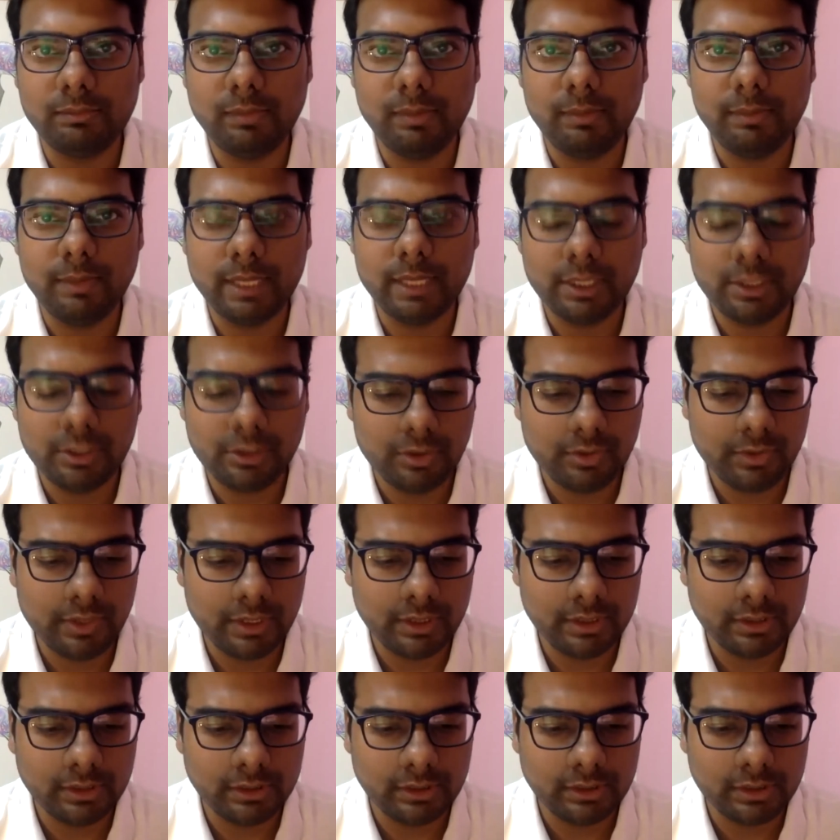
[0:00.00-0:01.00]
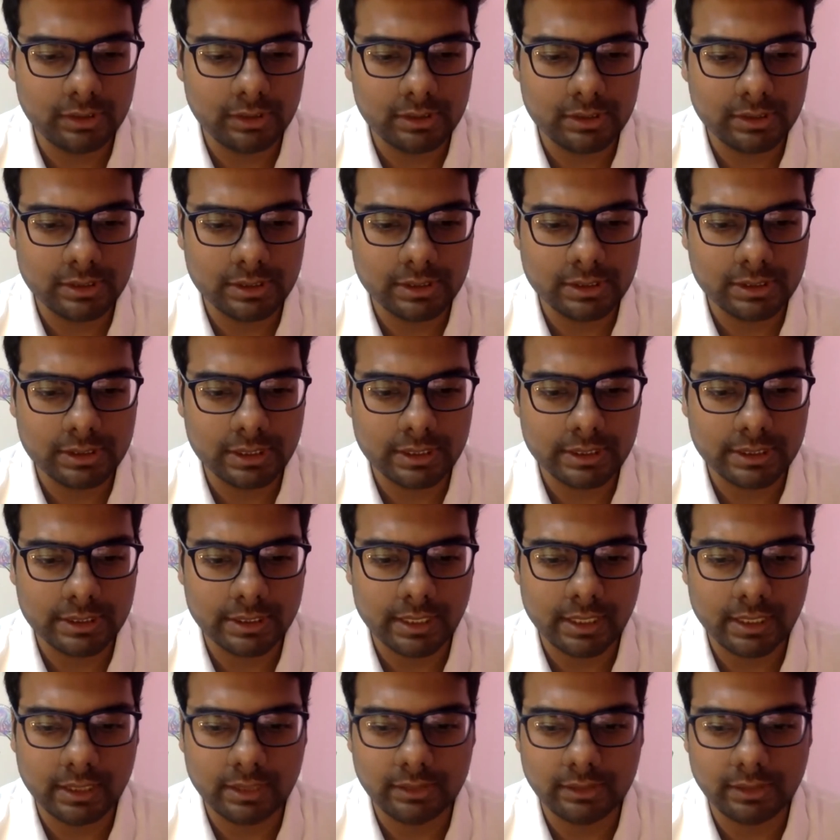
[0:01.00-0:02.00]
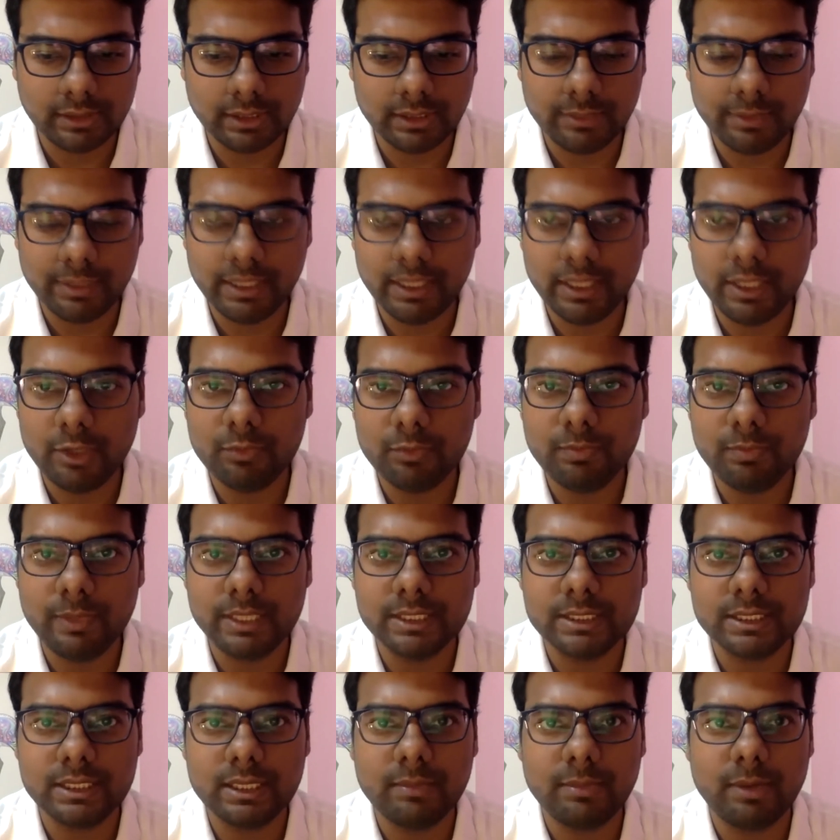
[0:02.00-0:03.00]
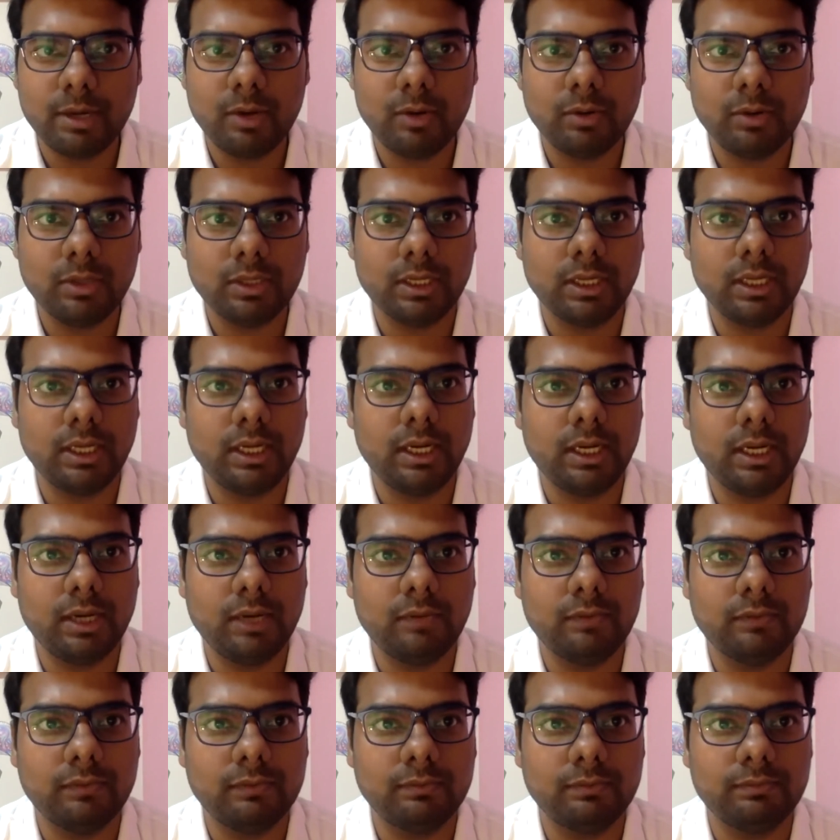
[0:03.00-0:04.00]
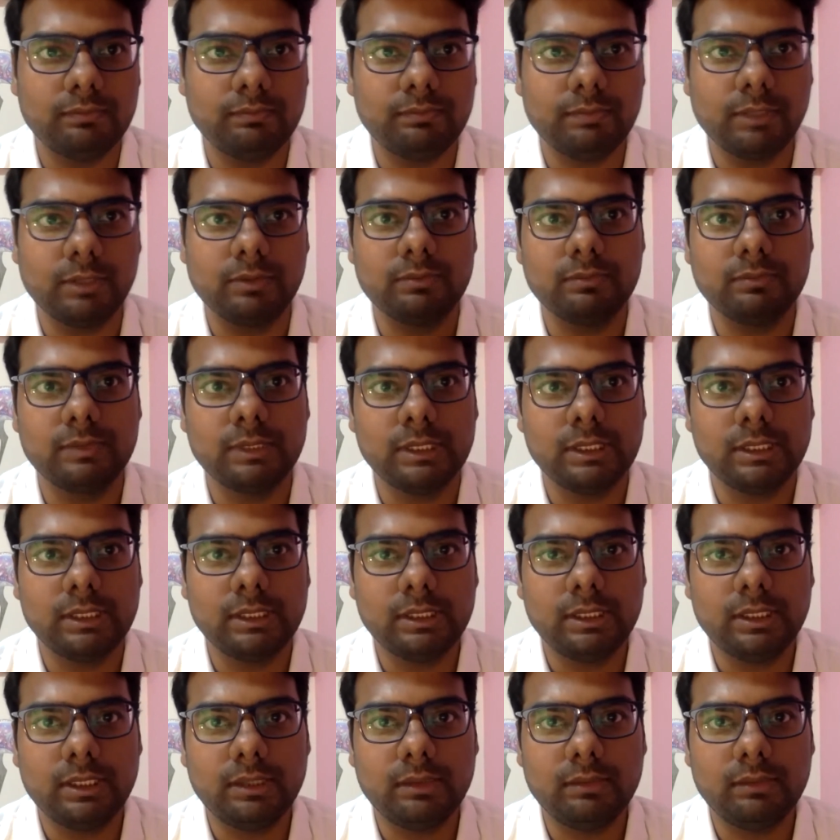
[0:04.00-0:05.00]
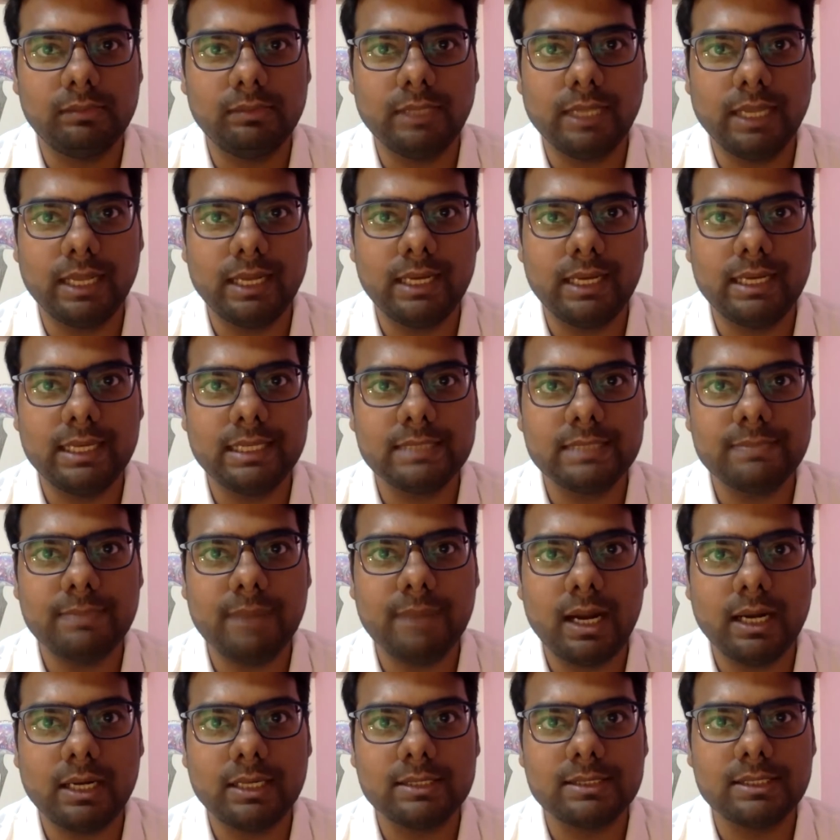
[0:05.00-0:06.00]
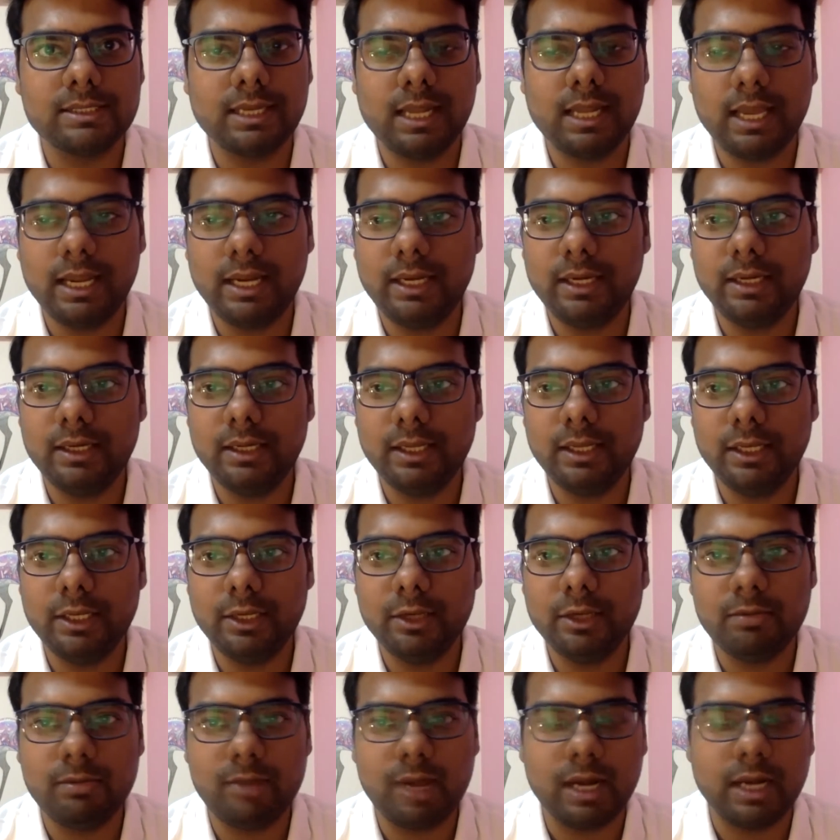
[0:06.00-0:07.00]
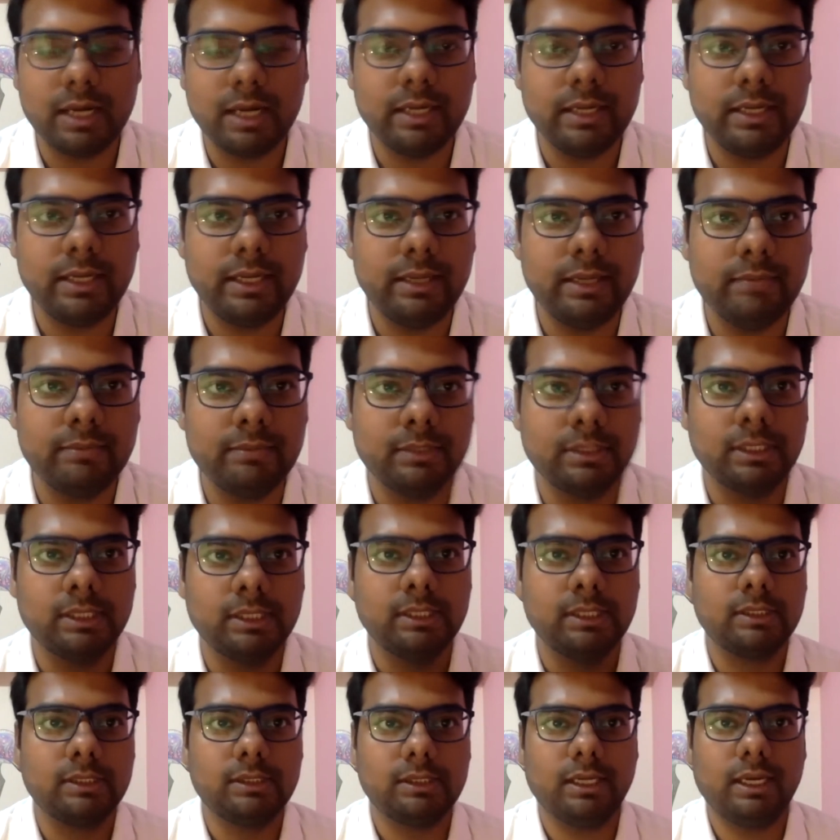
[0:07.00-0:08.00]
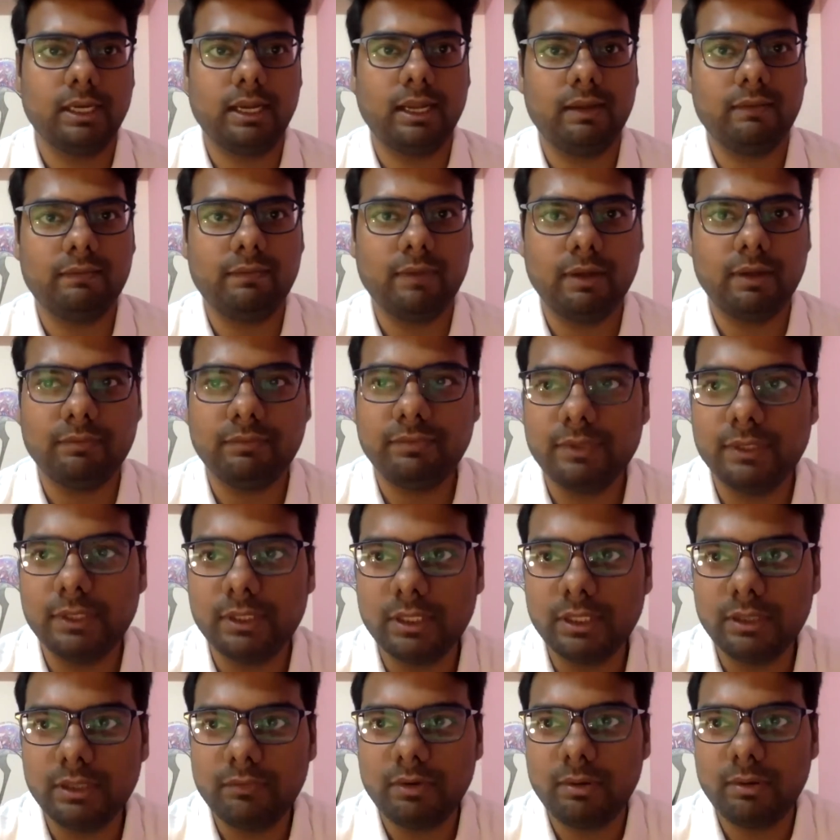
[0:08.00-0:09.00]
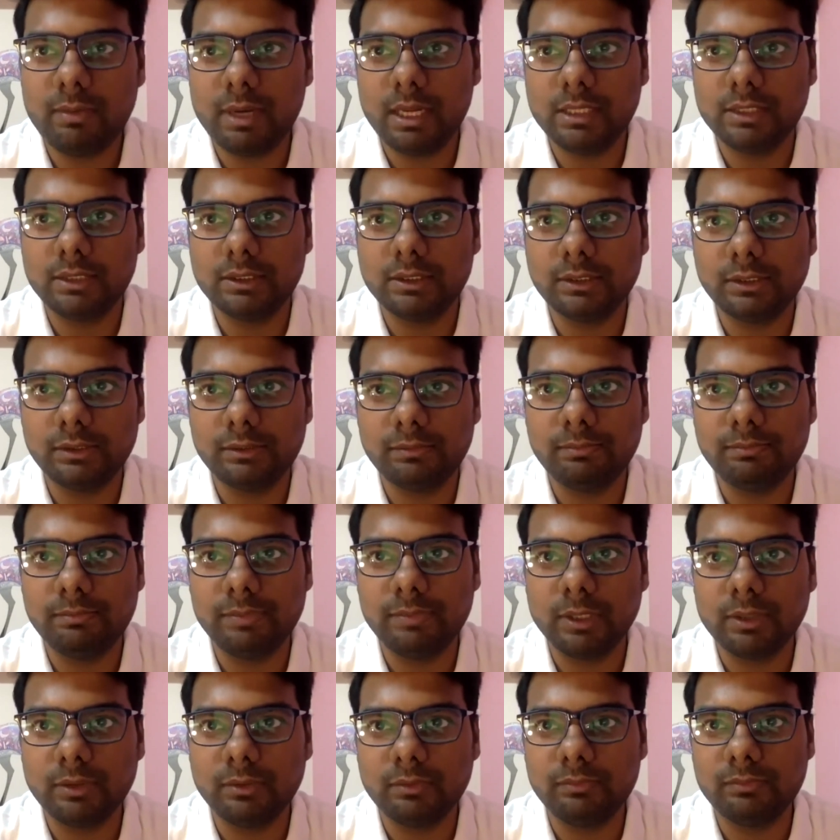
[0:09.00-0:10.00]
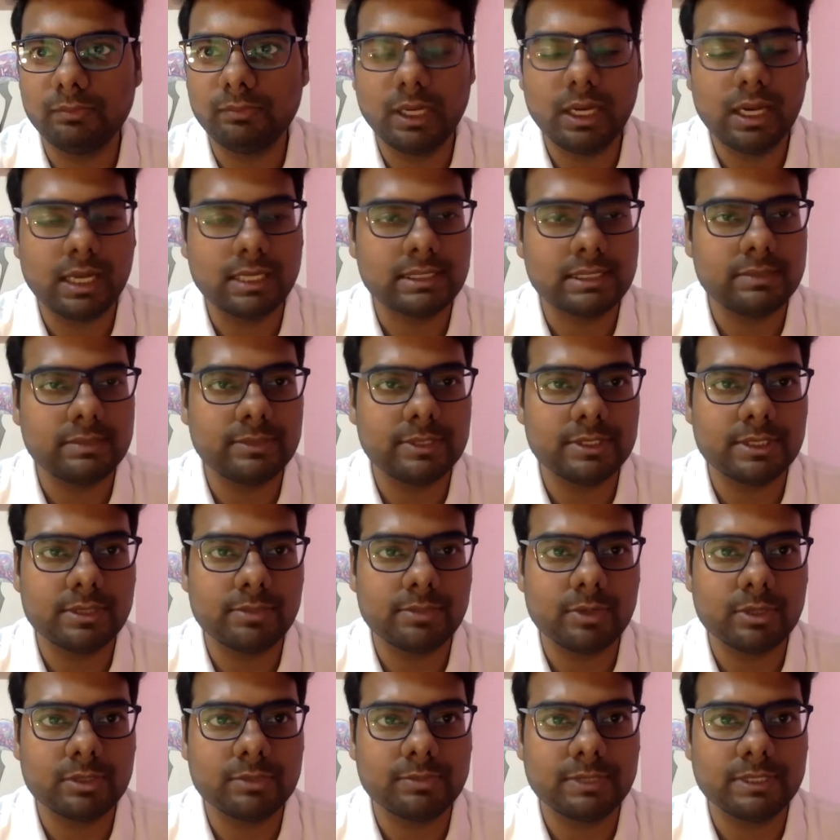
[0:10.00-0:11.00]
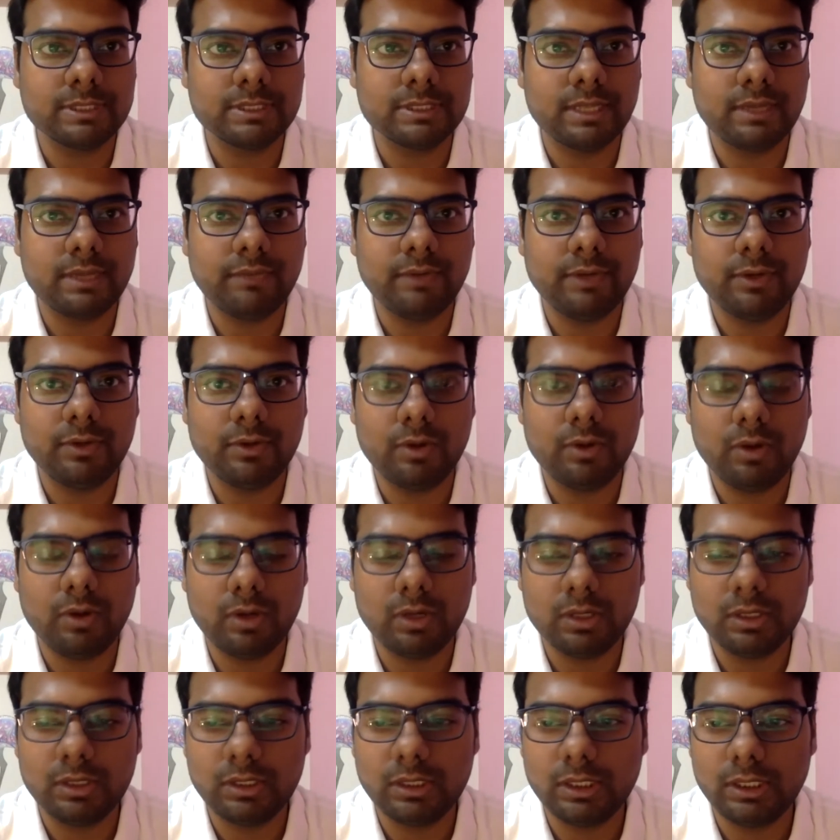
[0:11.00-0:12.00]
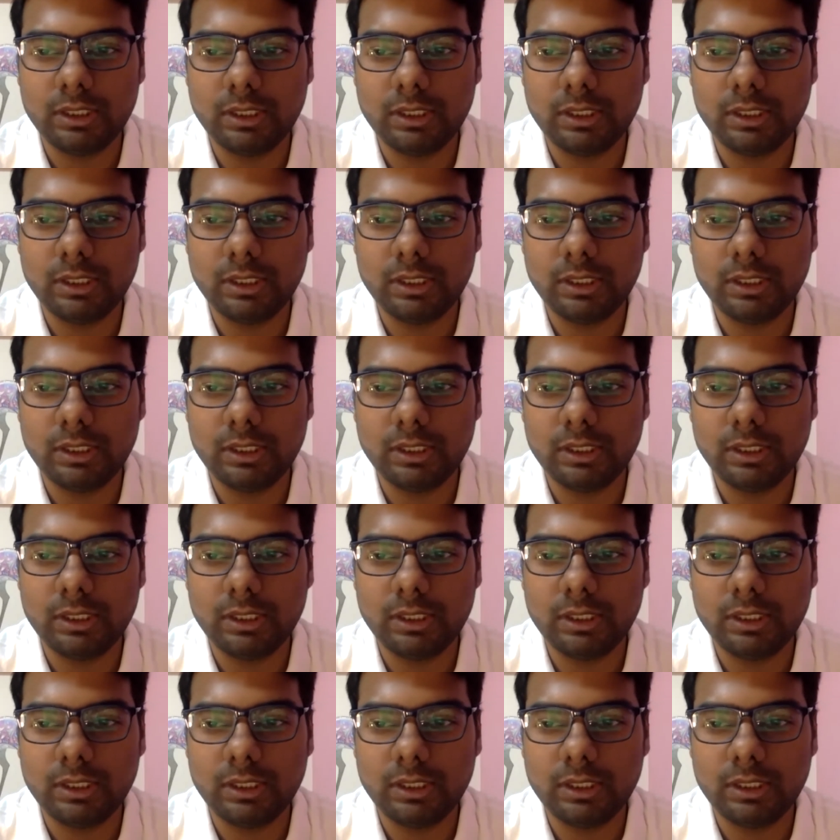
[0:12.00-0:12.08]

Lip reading: Matthew, during the session at the beginning, you mentioned about how the analytics part is aligned in your marketing team. I've heard from other customers and prospects that we talk.